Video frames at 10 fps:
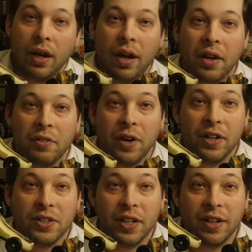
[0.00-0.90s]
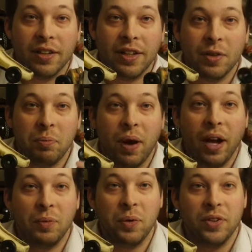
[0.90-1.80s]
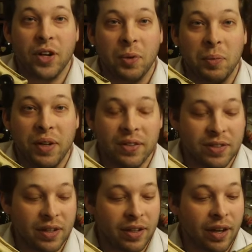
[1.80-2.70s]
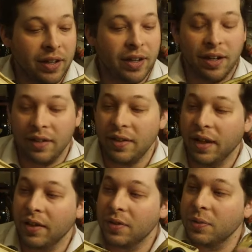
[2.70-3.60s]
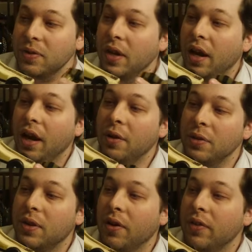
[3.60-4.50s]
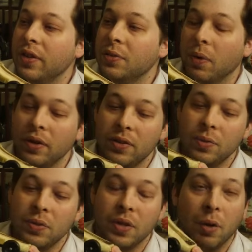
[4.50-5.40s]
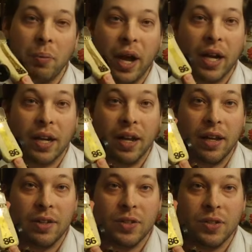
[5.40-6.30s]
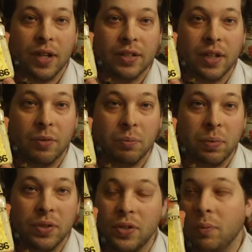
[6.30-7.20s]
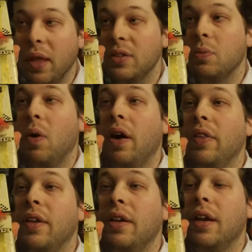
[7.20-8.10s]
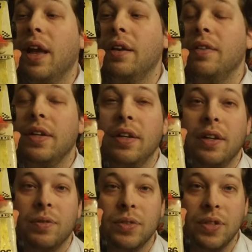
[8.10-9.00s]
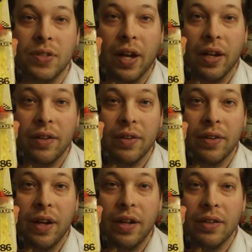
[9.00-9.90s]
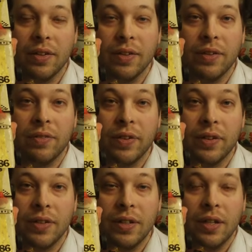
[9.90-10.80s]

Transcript: uh, racing in the Pinewood Derby as a you know, kid. Uh, this was I was called this one. This was uh, back in '86. I presume that's why that it had it was designed uh, for